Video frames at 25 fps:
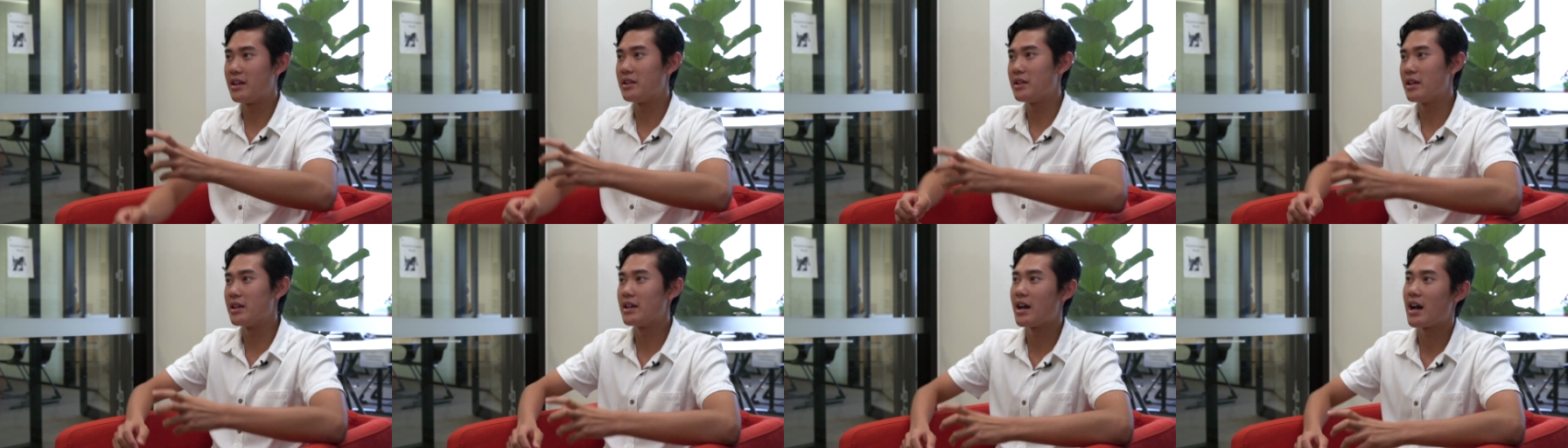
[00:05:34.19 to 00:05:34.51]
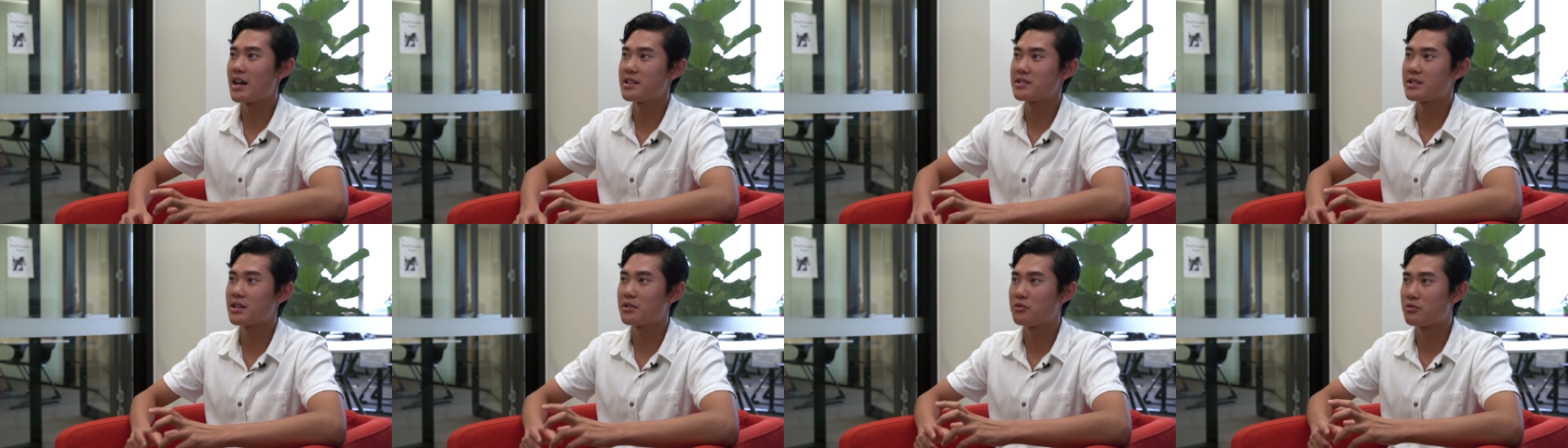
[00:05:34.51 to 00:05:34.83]

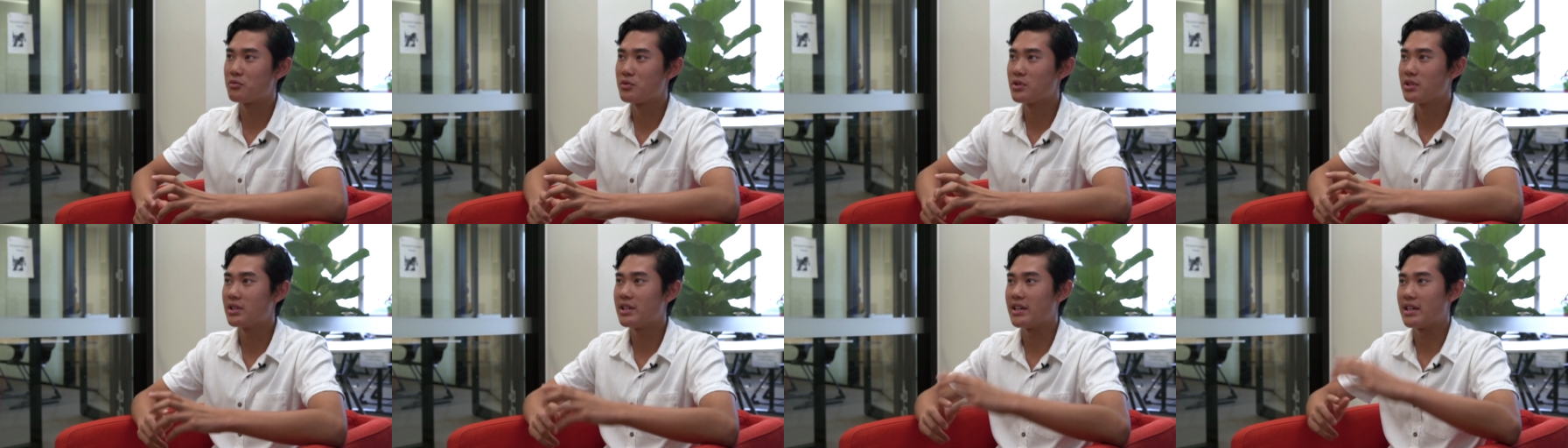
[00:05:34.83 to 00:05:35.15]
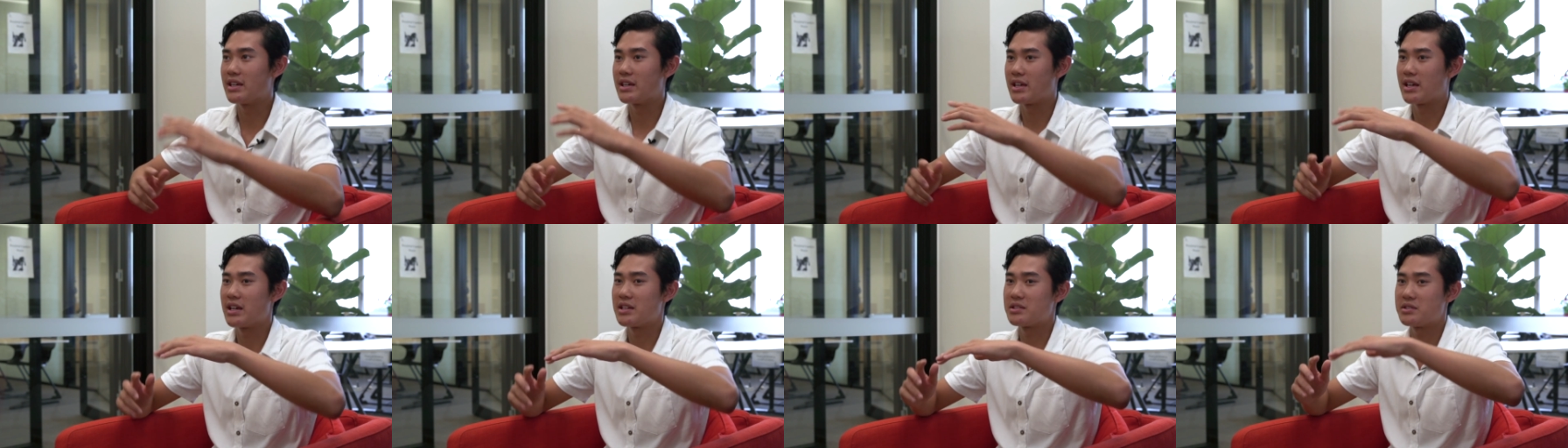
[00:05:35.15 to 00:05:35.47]
has that
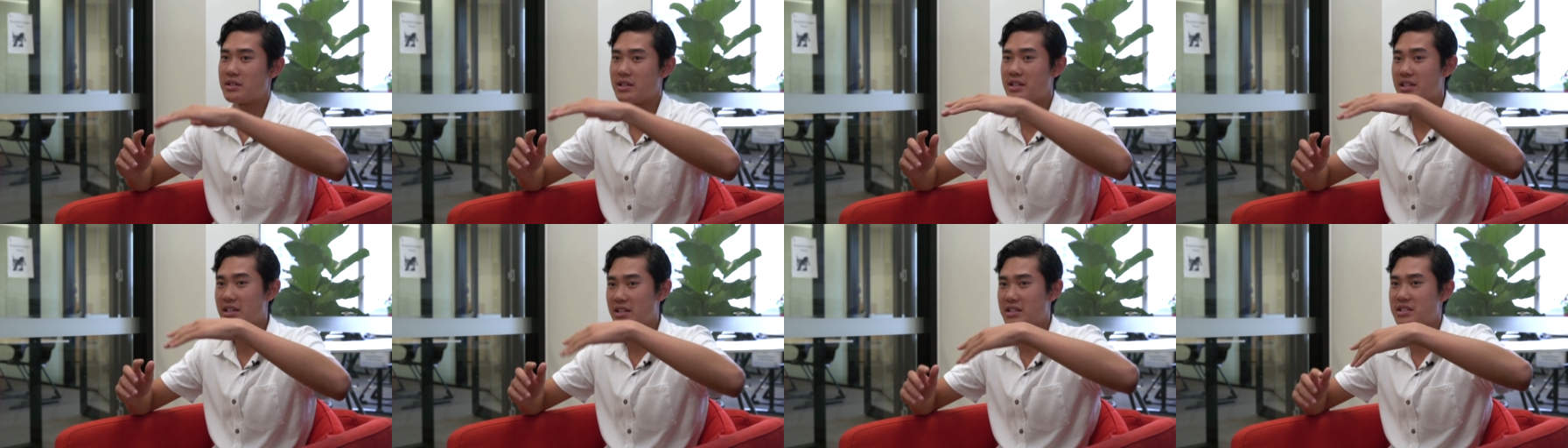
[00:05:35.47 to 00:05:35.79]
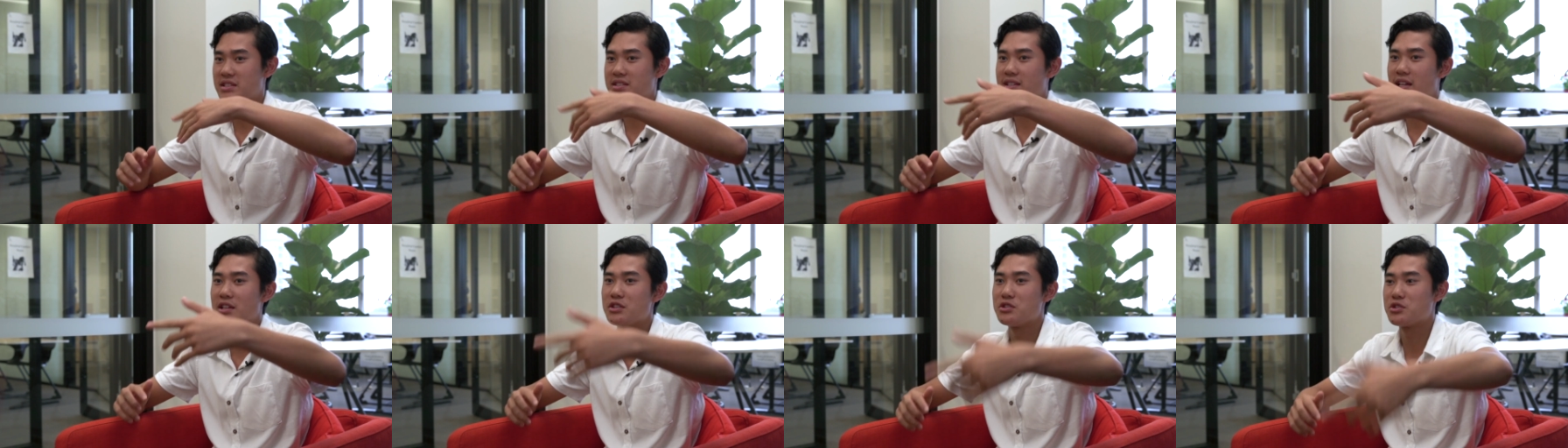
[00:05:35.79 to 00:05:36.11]
really, it
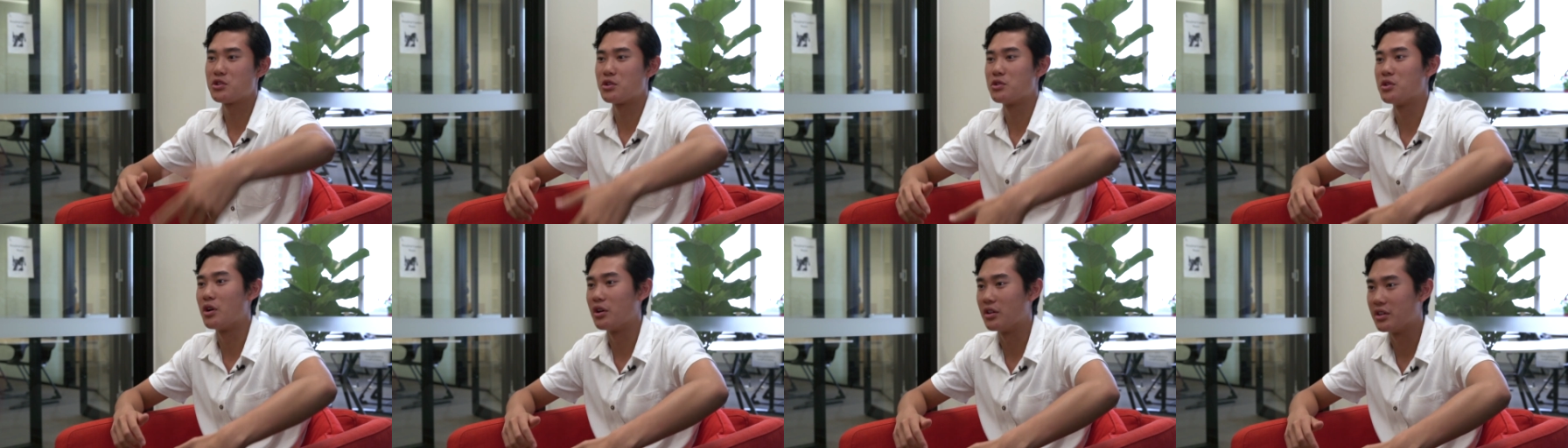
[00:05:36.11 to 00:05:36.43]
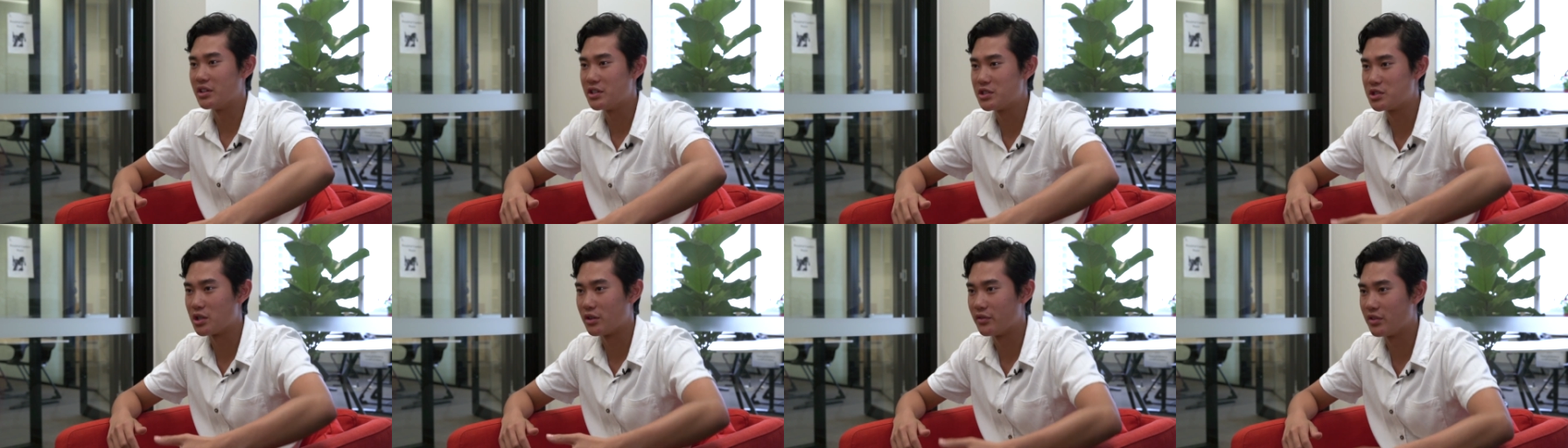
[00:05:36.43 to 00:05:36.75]
extends your
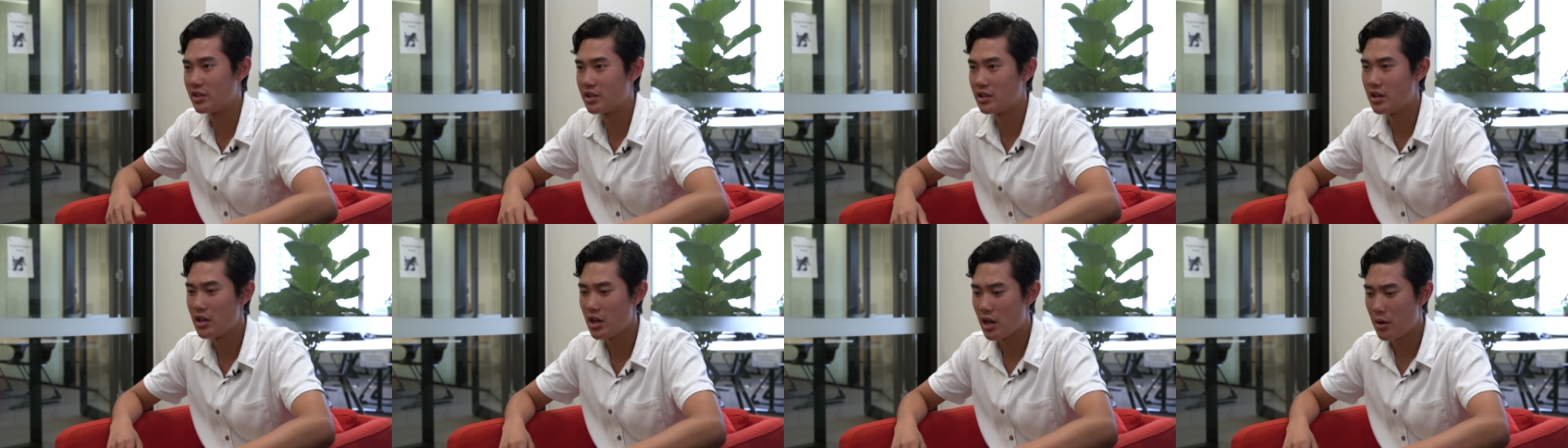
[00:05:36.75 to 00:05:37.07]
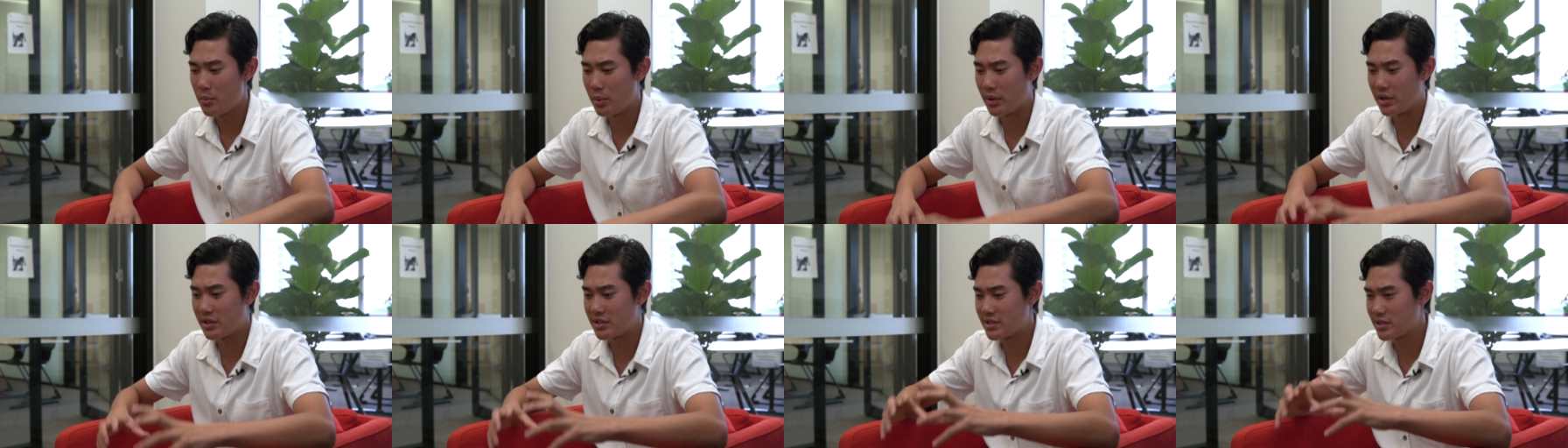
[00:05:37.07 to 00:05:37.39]
knowledge of it,
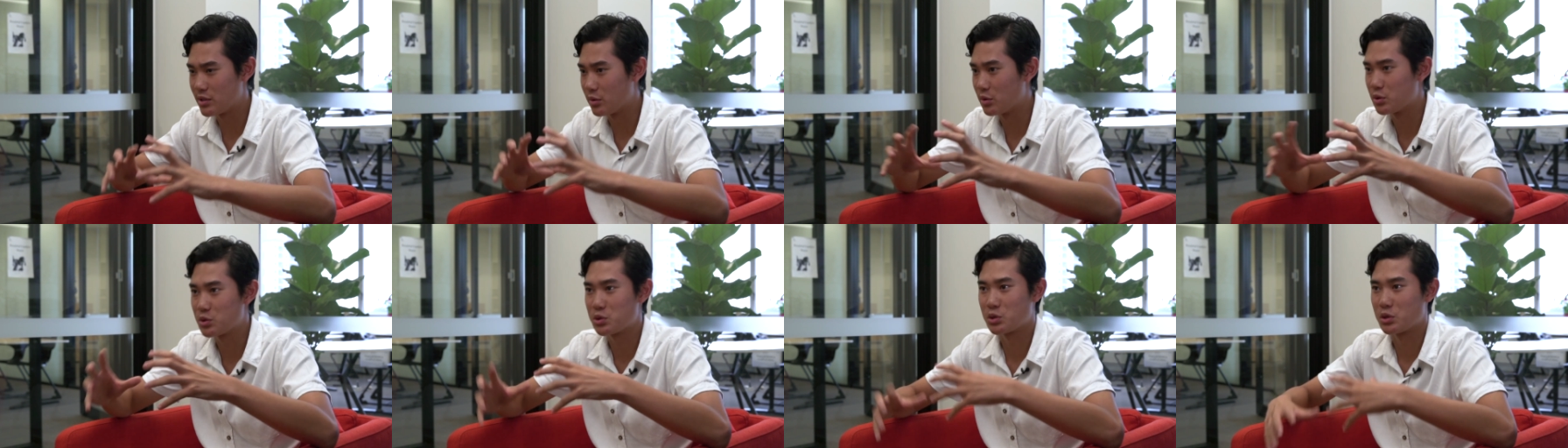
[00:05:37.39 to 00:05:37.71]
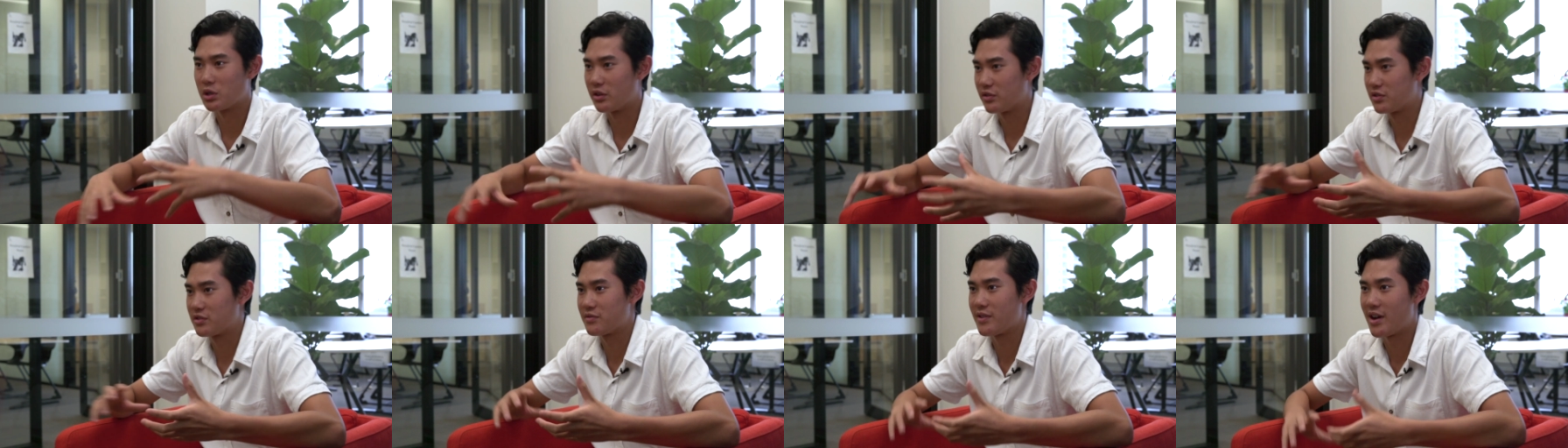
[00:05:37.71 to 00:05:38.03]
but it's still sort
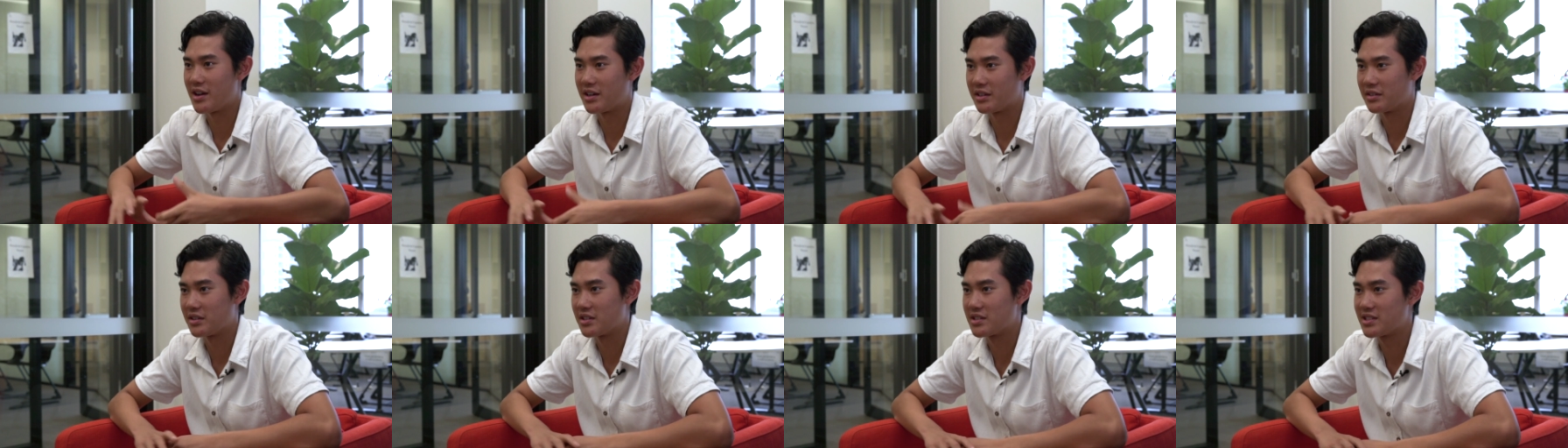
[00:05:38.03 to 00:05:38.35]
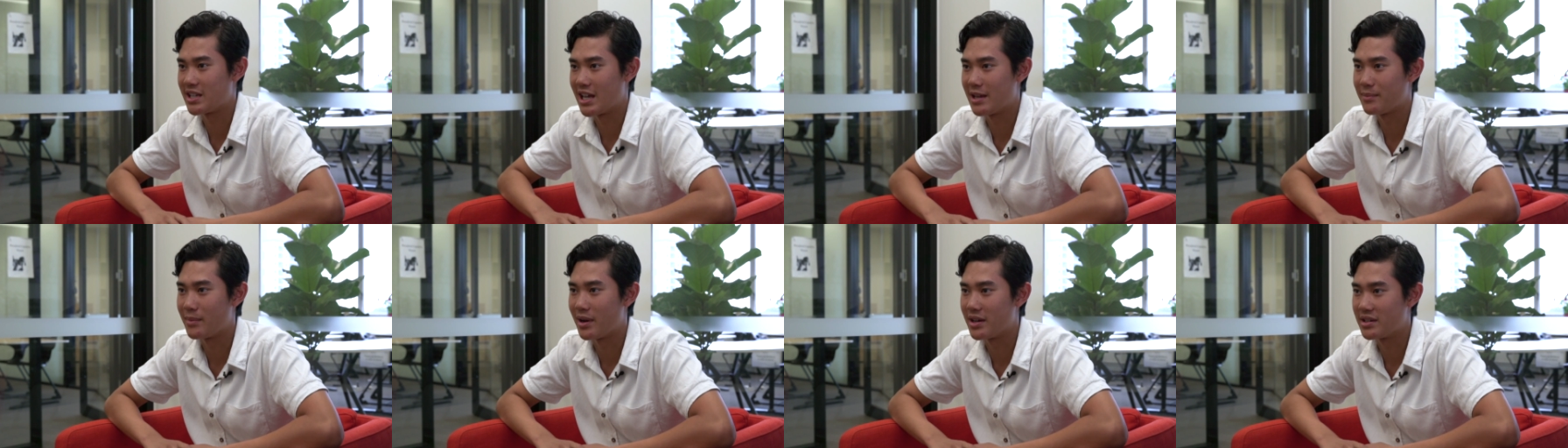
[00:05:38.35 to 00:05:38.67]
of surrounding the
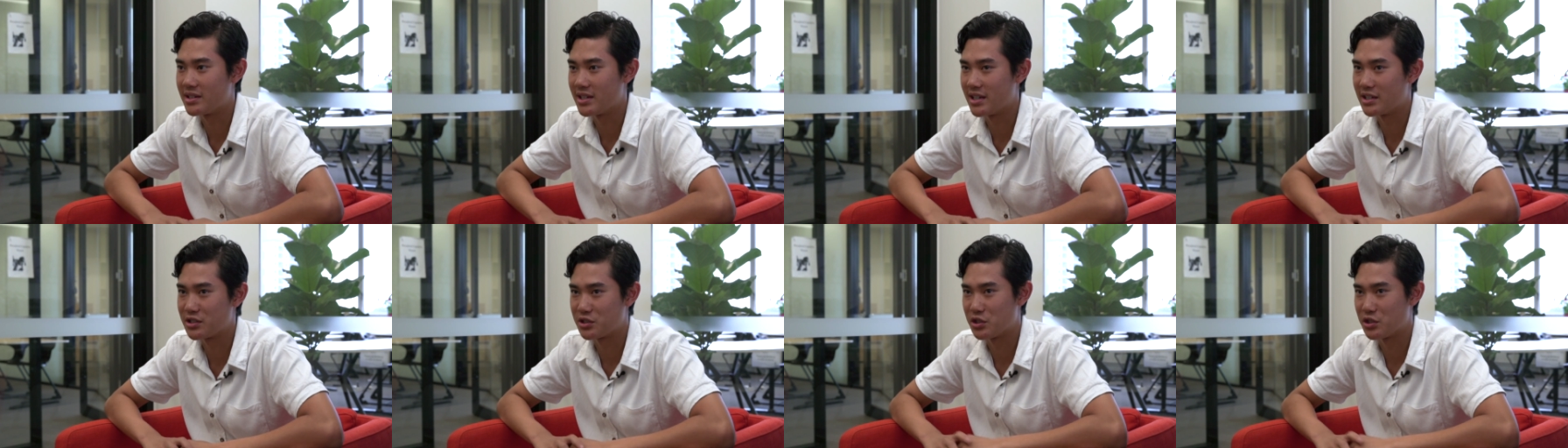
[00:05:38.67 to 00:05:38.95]
same idea.